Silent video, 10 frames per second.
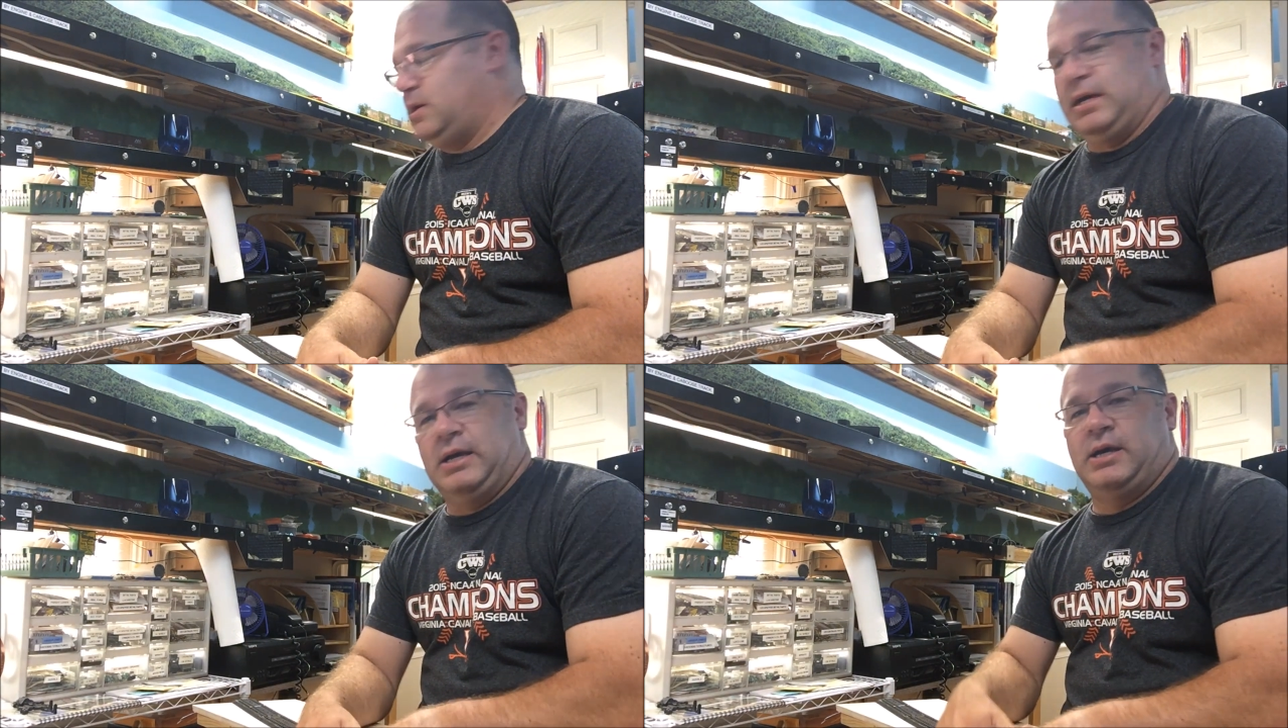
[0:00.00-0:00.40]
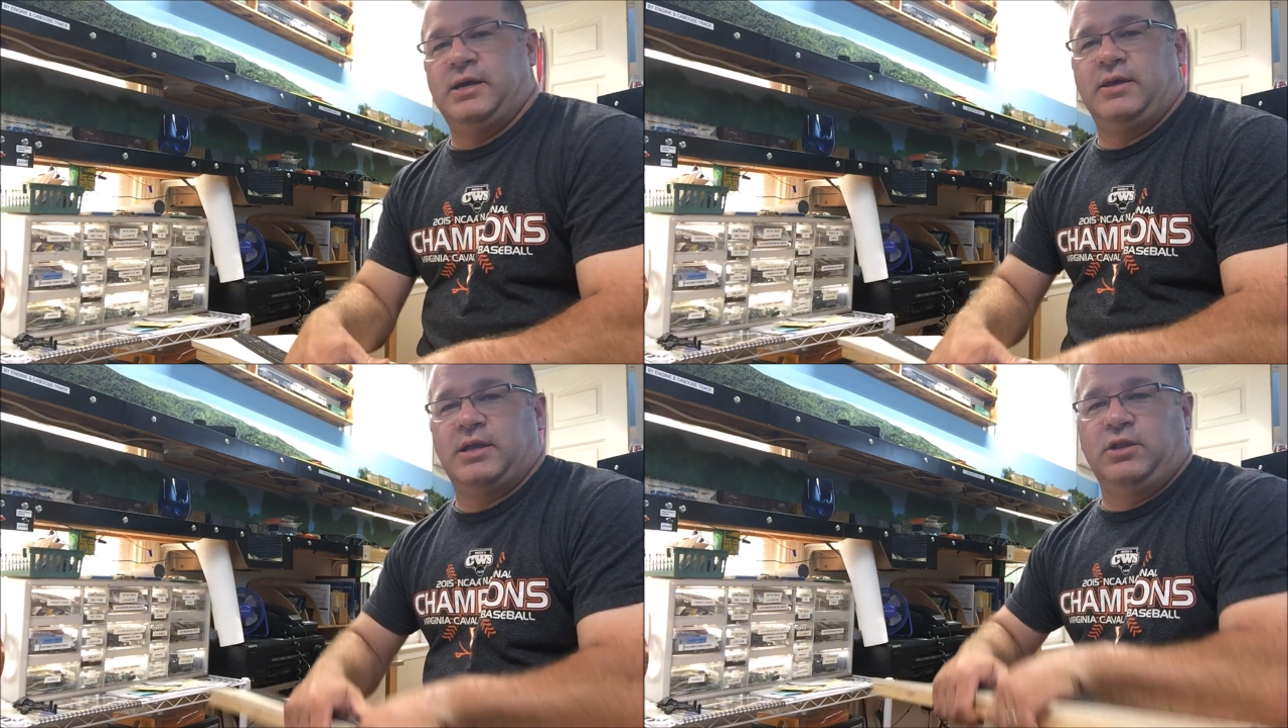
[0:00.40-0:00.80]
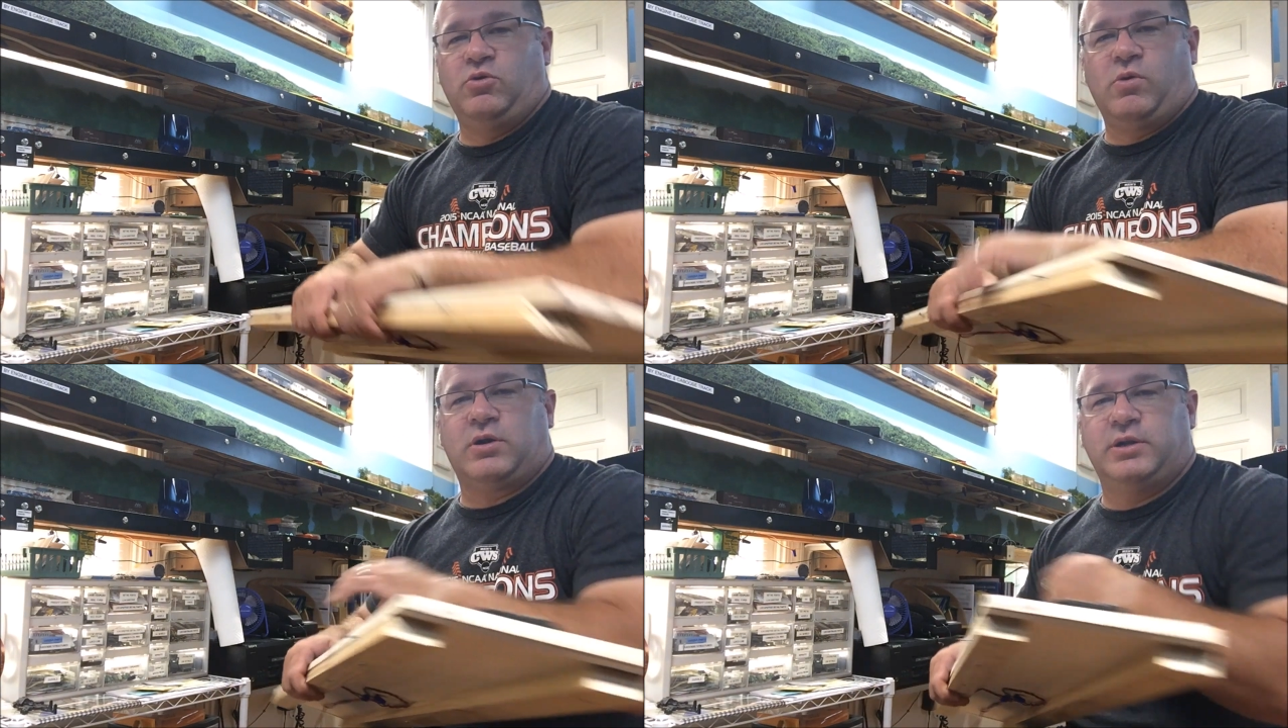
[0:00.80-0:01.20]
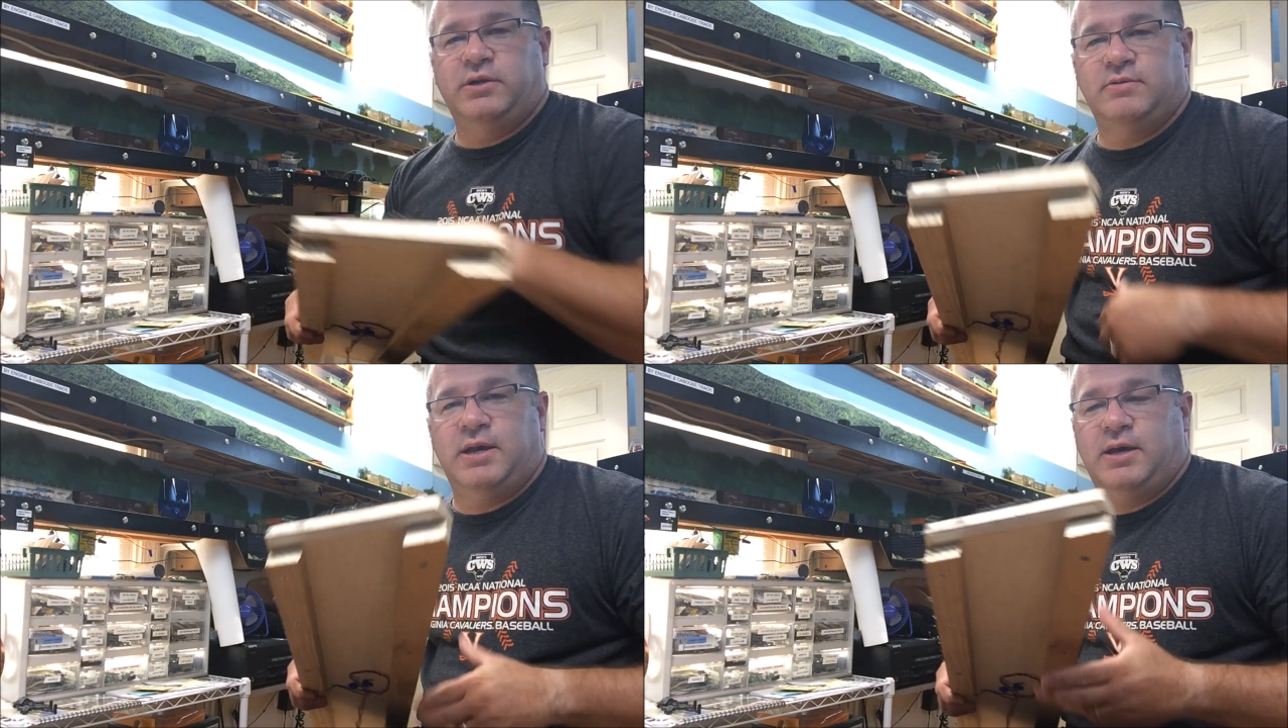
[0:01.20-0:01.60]
I got a little work to
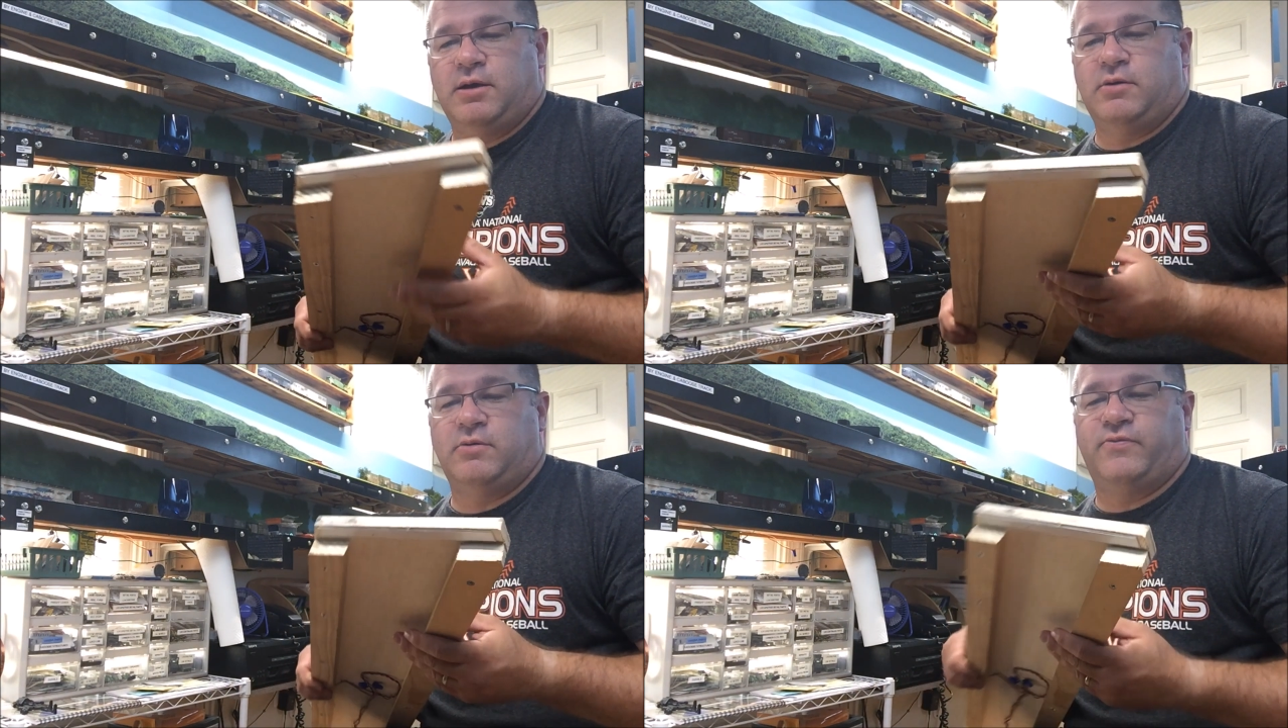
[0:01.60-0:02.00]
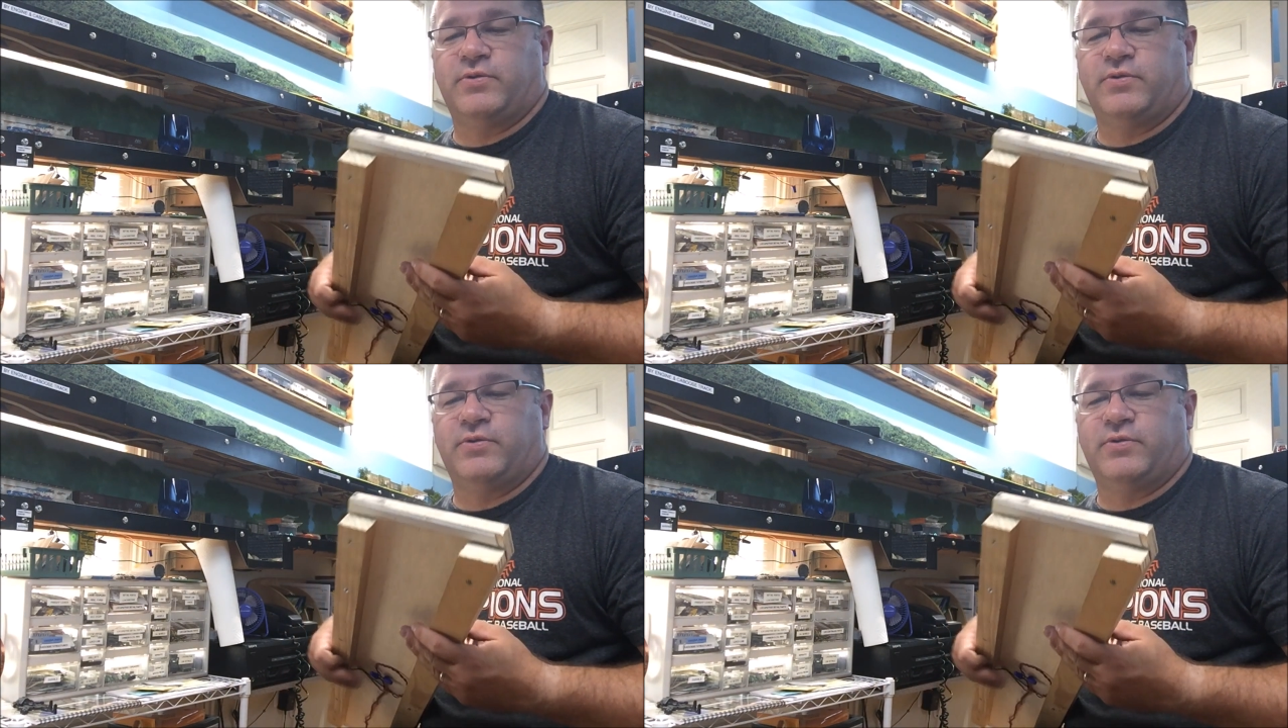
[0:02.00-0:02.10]
do now